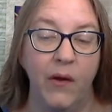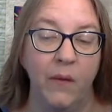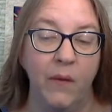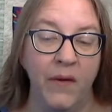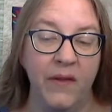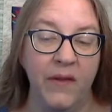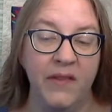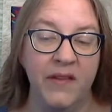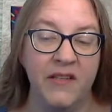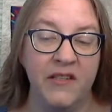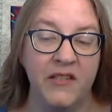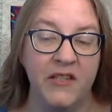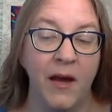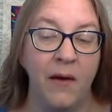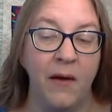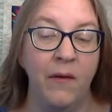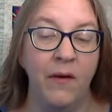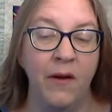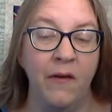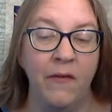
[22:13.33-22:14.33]
When this
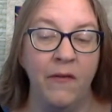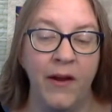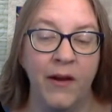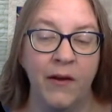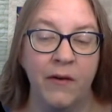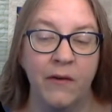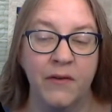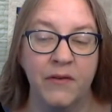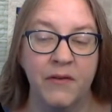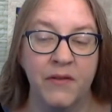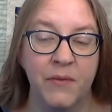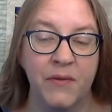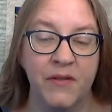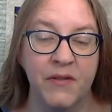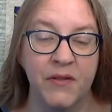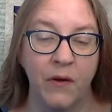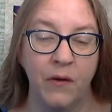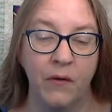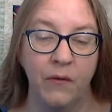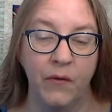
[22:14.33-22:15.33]
shower of arrows
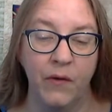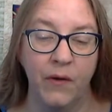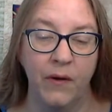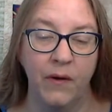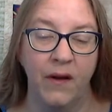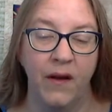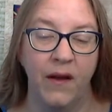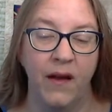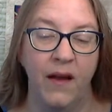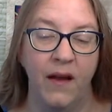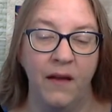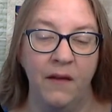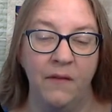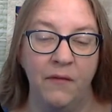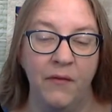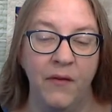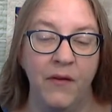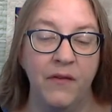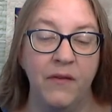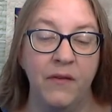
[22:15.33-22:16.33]
was over, I
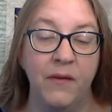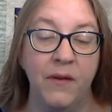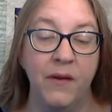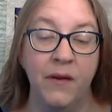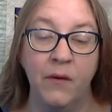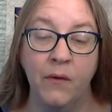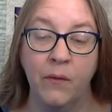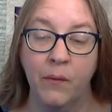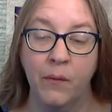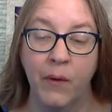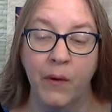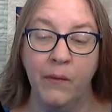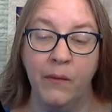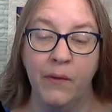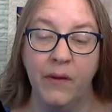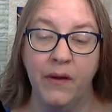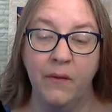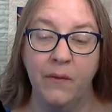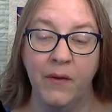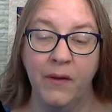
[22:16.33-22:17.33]
felt a
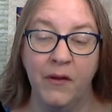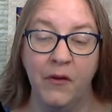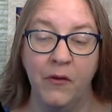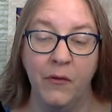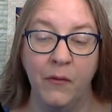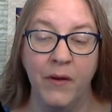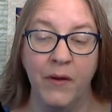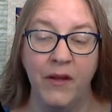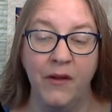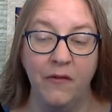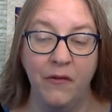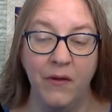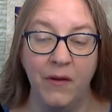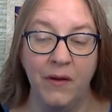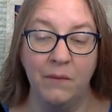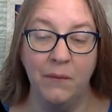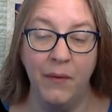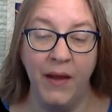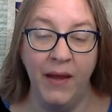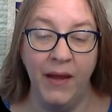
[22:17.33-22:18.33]
groaning with grief
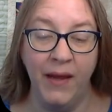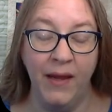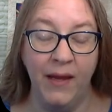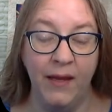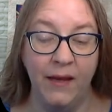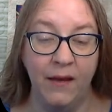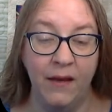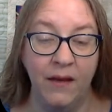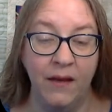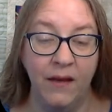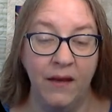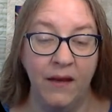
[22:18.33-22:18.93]
and pain,